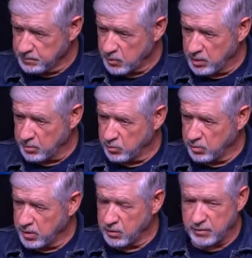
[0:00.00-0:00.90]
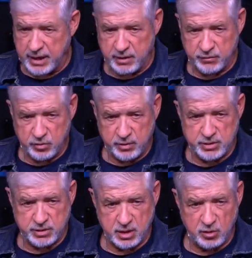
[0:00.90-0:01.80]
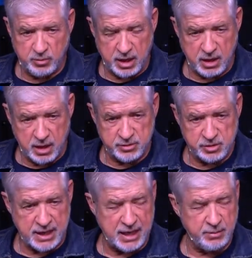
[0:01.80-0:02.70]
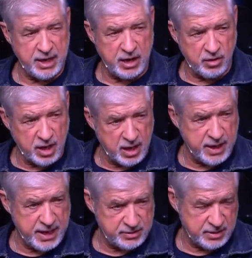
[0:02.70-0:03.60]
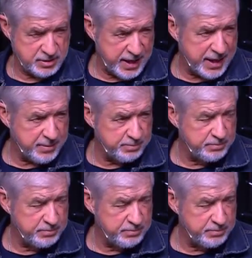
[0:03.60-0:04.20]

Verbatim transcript: Remember, we went over that a few weeks ago about God's time and how God has a time.